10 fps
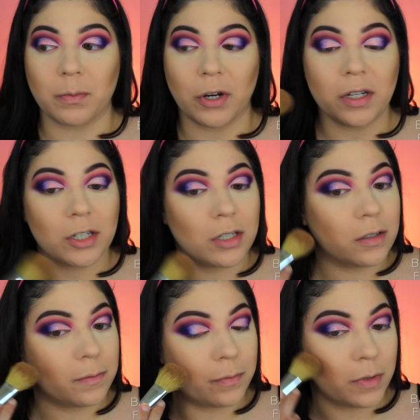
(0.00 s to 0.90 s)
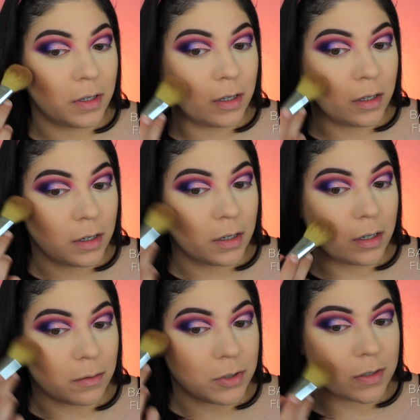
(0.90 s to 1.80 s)
brush.
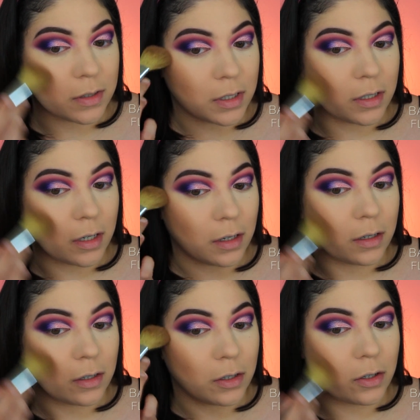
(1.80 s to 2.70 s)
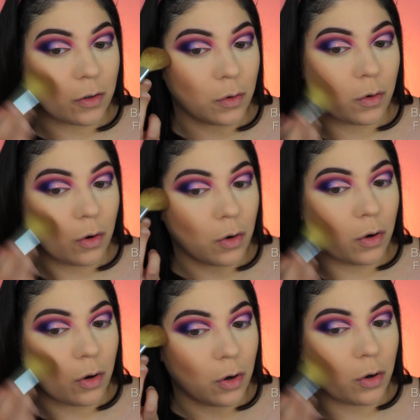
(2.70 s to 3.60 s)
I'm just going to go
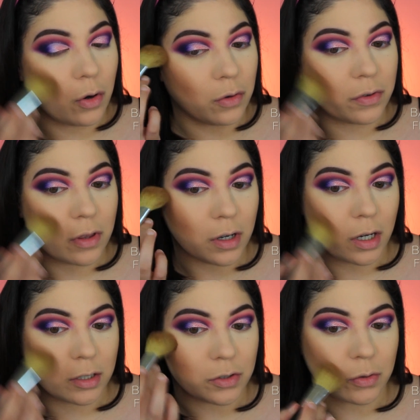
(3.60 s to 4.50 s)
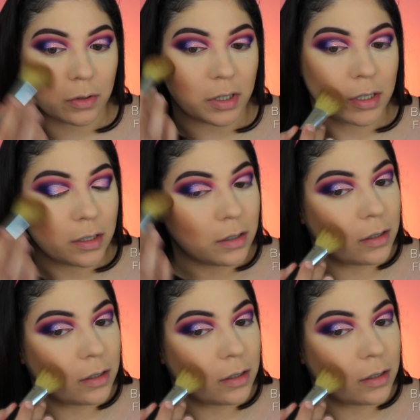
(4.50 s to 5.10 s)
over the contour